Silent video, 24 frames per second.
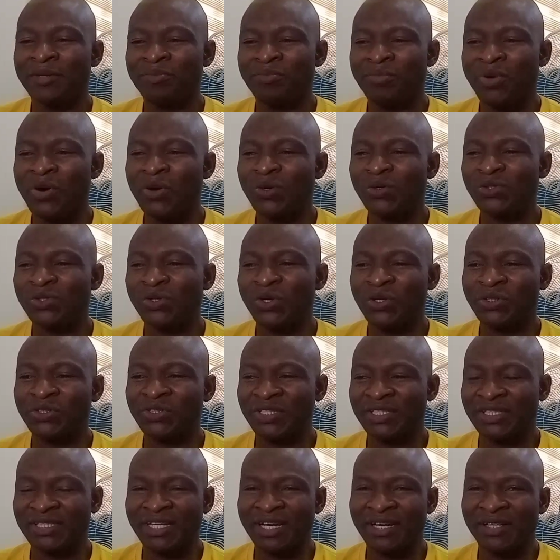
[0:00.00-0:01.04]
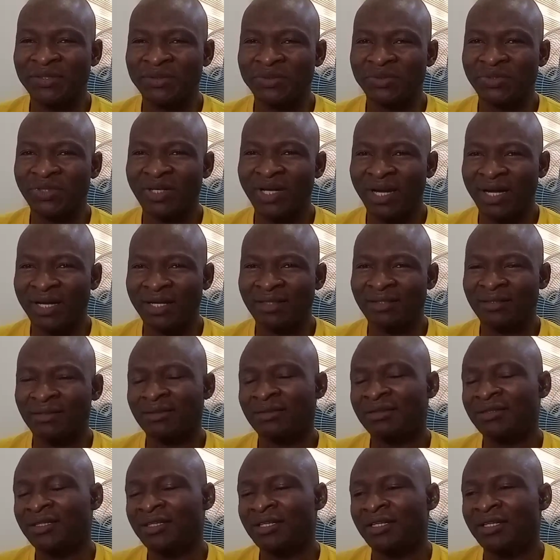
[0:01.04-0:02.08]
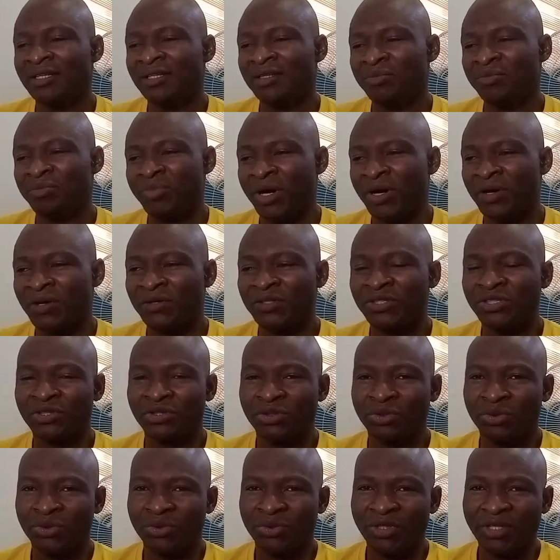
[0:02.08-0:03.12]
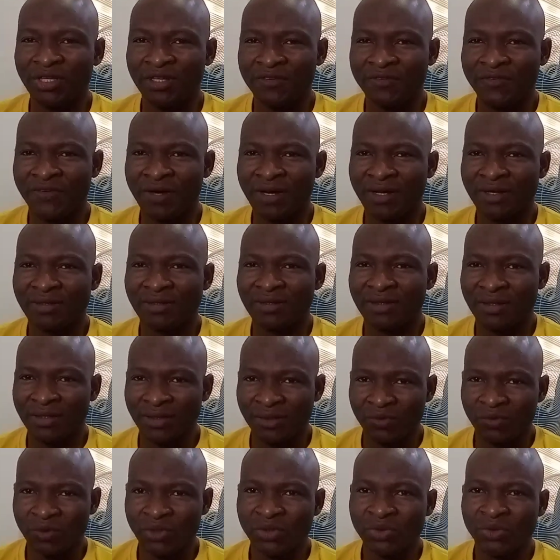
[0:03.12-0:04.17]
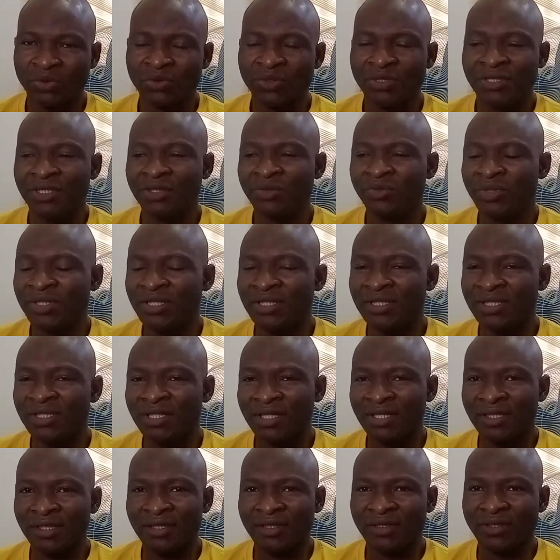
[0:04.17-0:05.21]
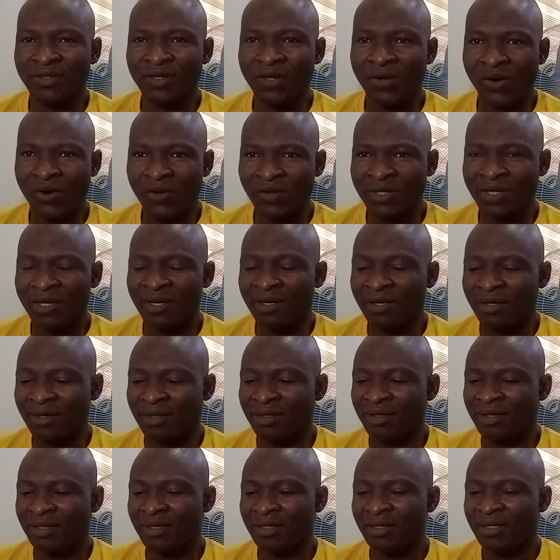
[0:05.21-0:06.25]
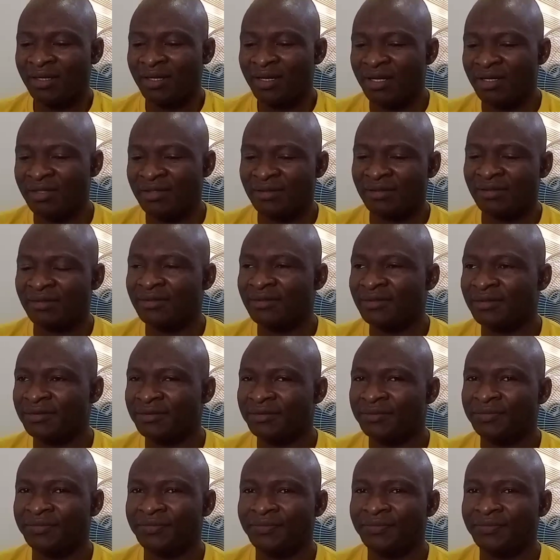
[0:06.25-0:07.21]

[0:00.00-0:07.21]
pulse ultrasound and biological effect, which we'll deal with in other classes.